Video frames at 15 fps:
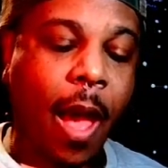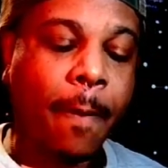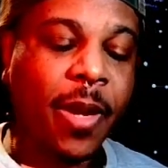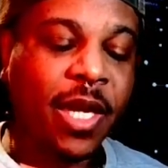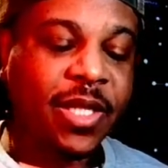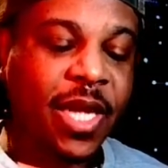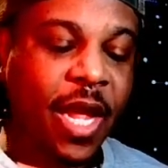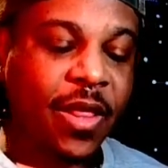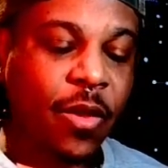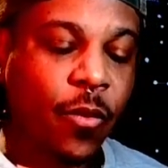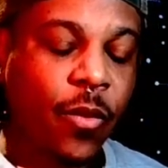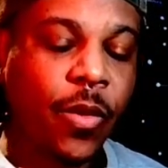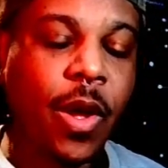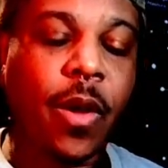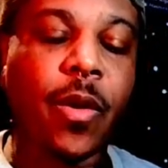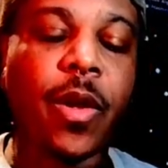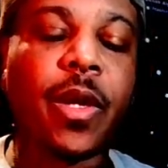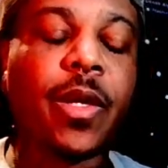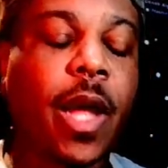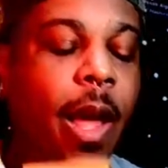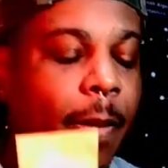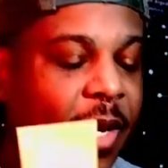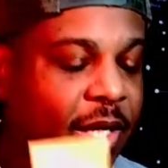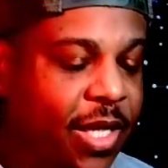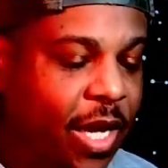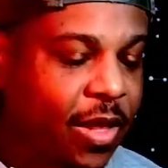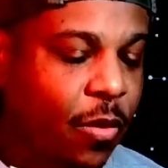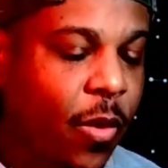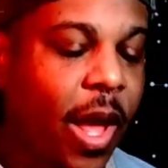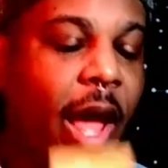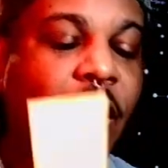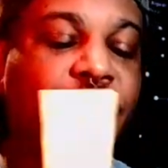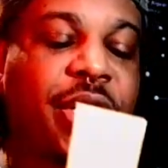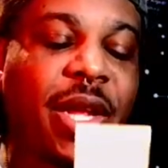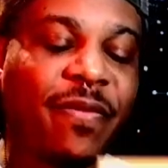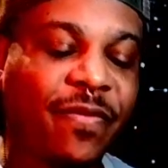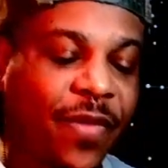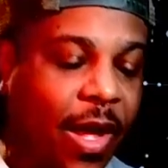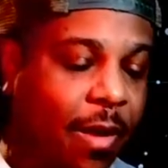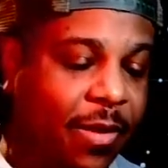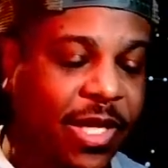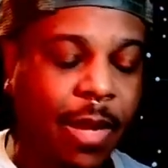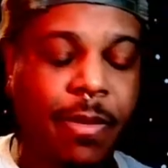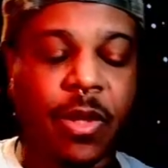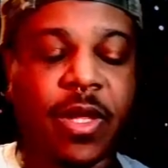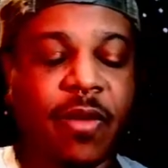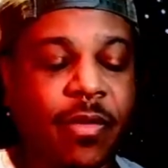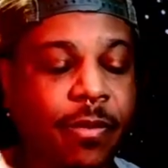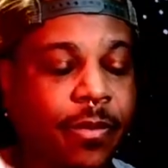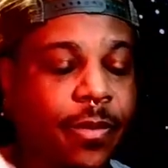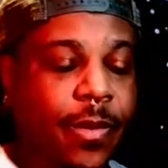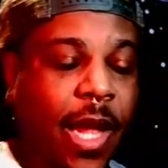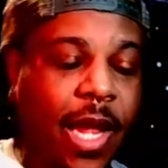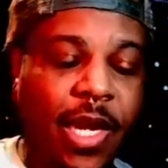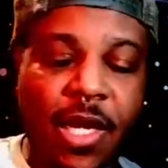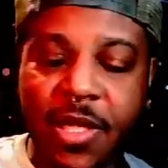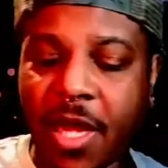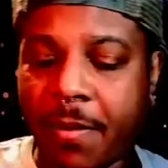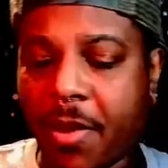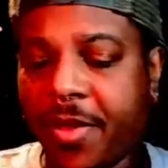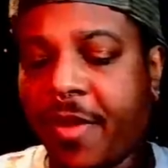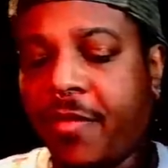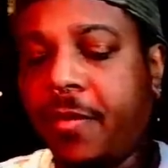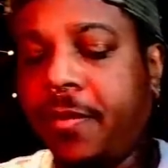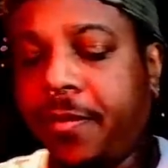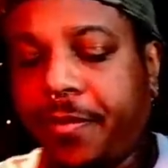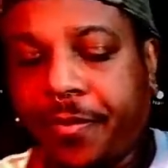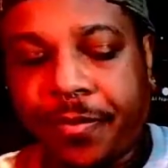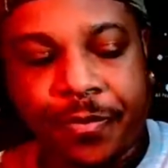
I'm gonna take the well. I'm gonna take the one. I sh fuck. I'm gonna take both of them. I need to take both of them.